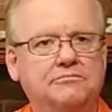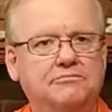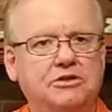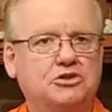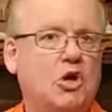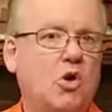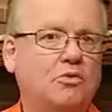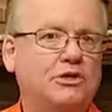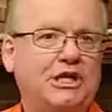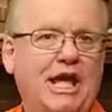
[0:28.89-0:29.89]

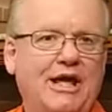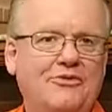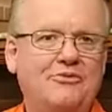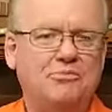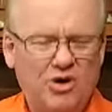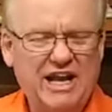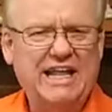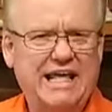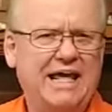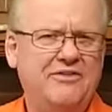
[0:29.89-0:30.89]
song together and pray
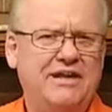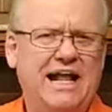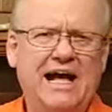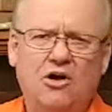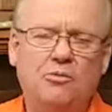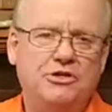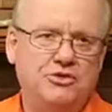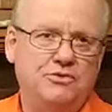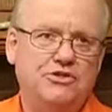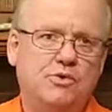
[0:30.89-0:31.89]
together. And I hope that
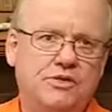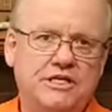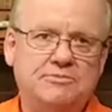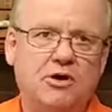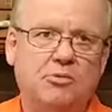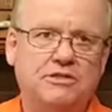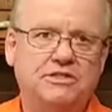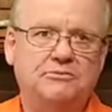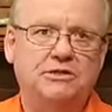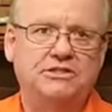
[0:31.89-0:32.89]
you enjoy these moments
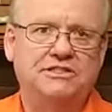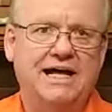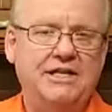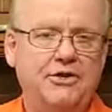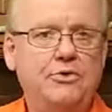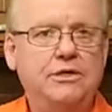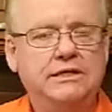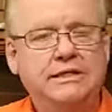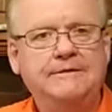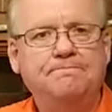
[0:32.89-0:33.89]
as much as I do.
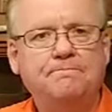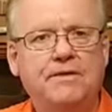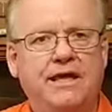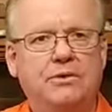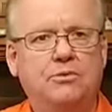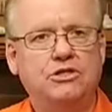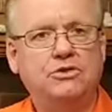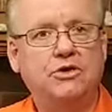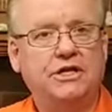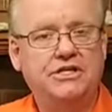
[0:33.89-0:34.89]
And we're just
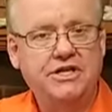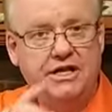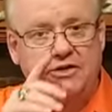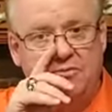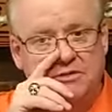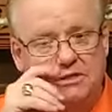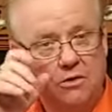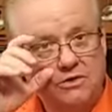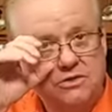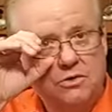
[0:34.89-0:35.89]
going to continue them as
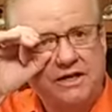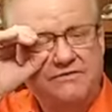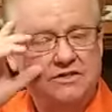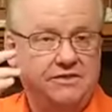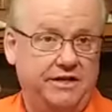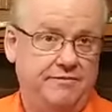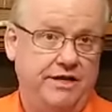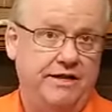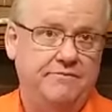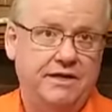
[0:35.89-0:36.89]
long as the Lord gives us
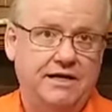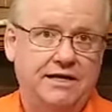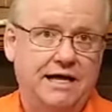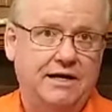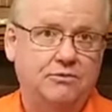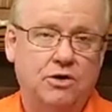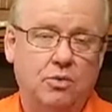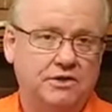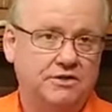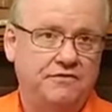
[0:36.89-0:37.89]
liberty. I don't know
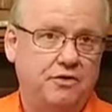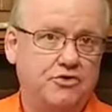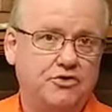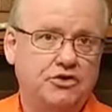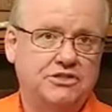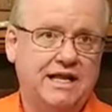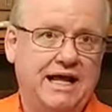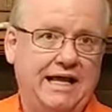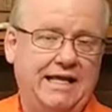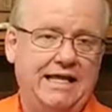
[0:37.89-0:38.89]
what the future looks
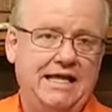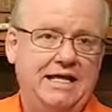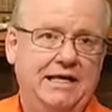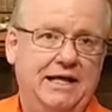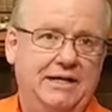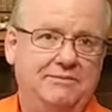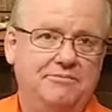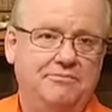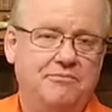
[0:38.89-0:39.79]
like, I'm